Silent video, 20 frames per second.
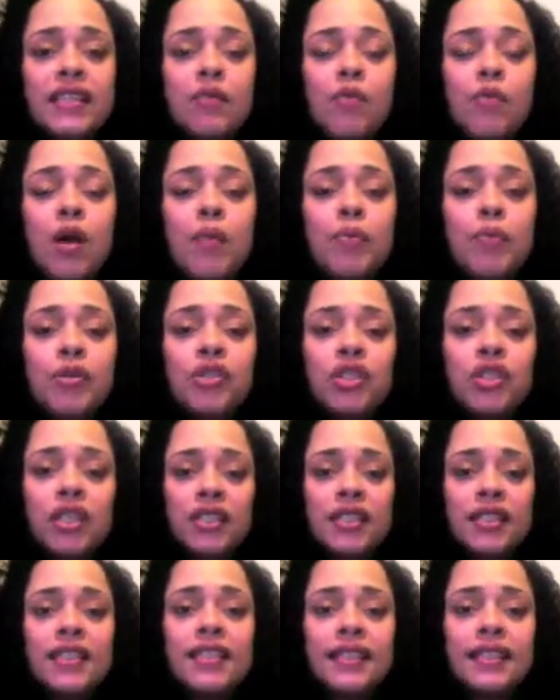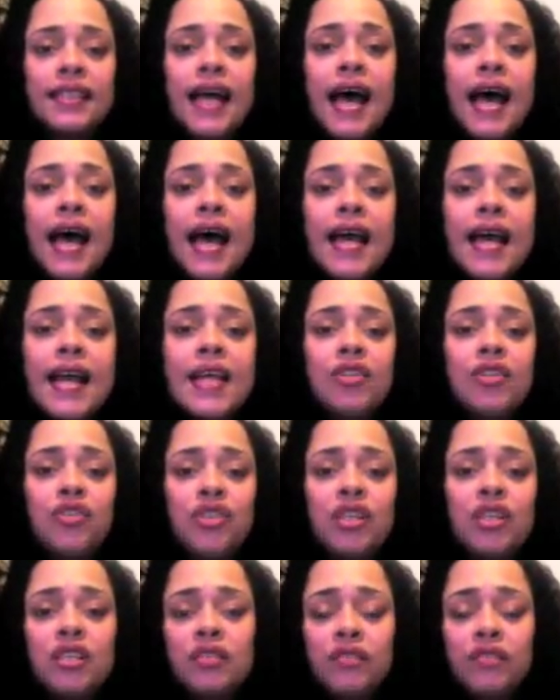They want to push us to the side and
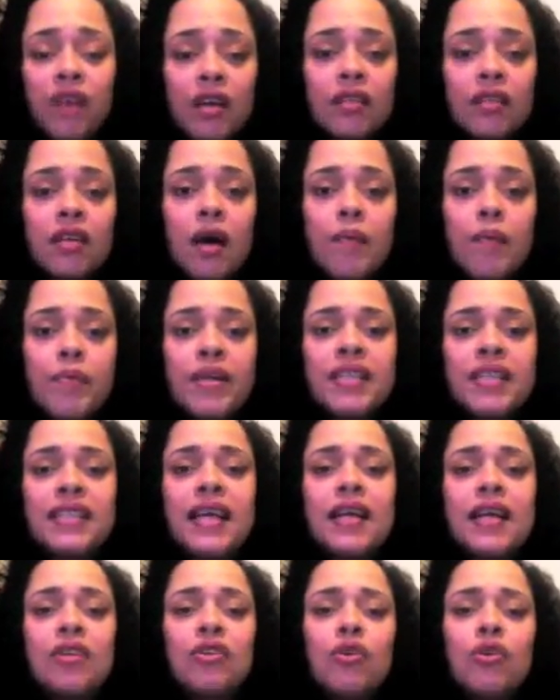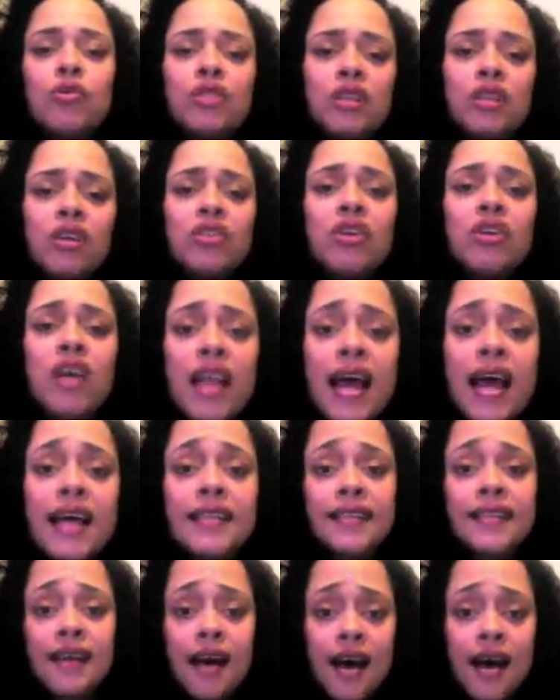treat us fucked up. But it's like, yo, sell your
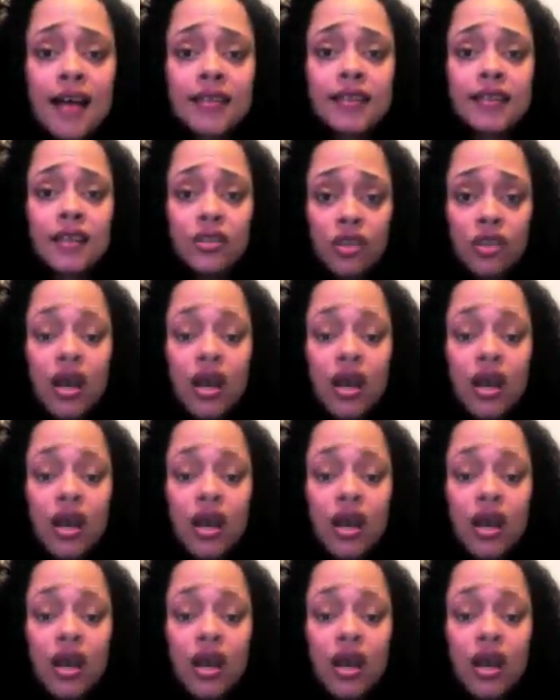land to us. Sell your